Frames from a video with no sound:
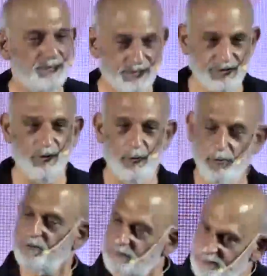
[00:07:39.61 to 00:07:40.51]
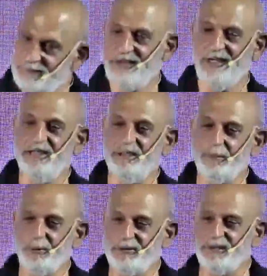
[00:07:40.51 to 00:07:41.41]
So they are in the
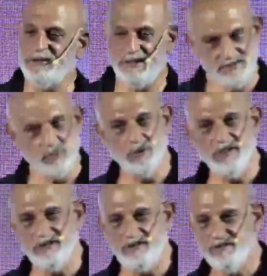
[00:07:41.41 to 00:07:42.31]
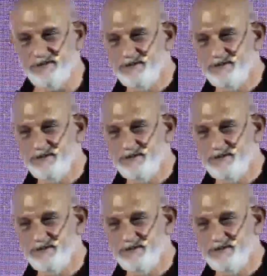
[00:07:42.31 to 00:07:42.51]
process, they will get it.